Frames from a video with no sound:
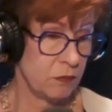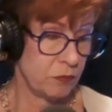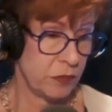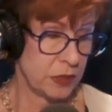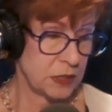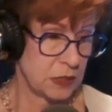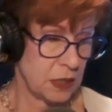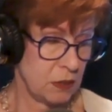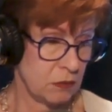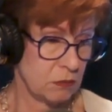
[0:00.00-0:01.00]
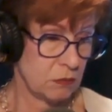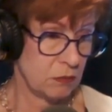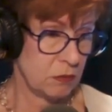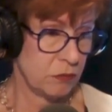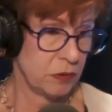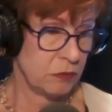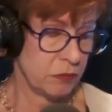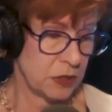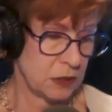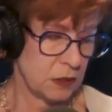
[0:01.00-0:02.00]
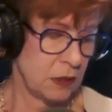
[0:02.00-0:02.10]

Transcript: with state with with the,